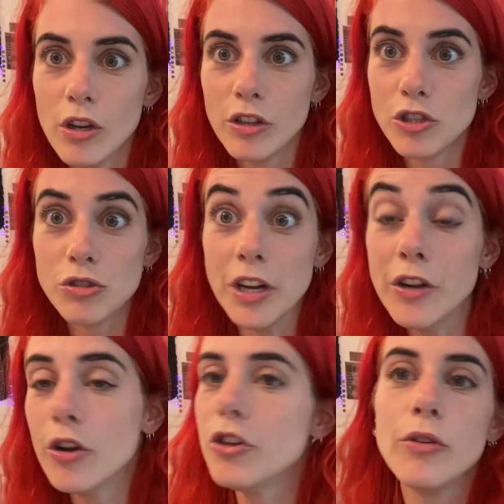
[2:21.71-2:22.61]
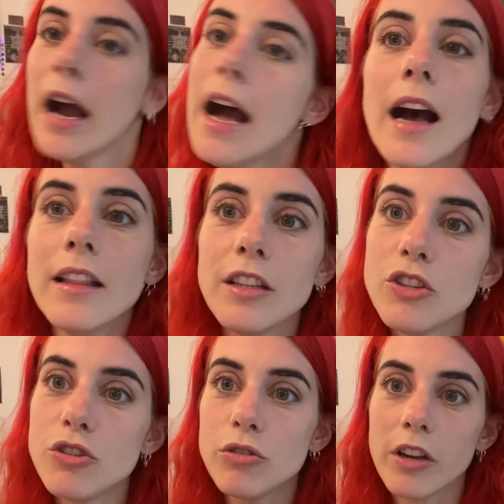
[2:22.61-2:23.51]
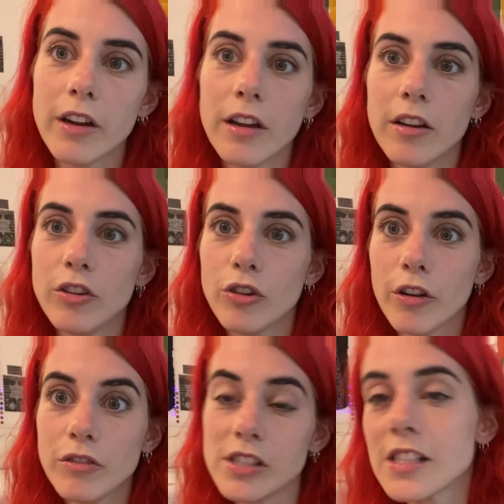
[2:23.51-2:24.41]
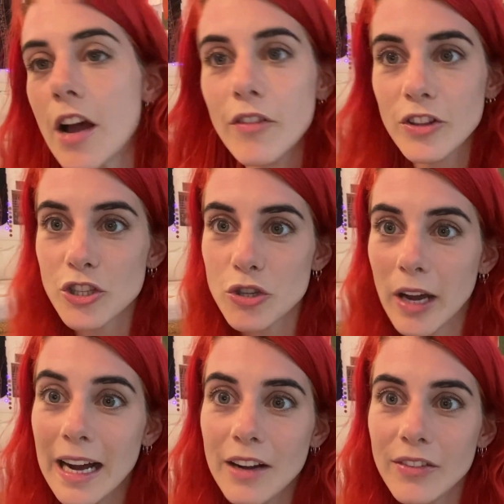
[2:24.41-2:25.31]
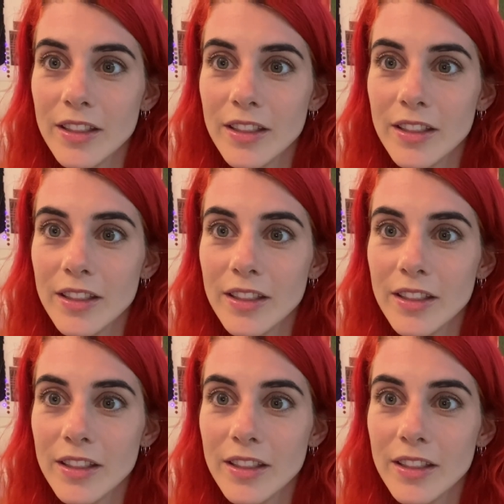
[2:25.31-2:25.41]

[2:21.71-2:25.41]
didn't know you had, that you're gonna discover that you have,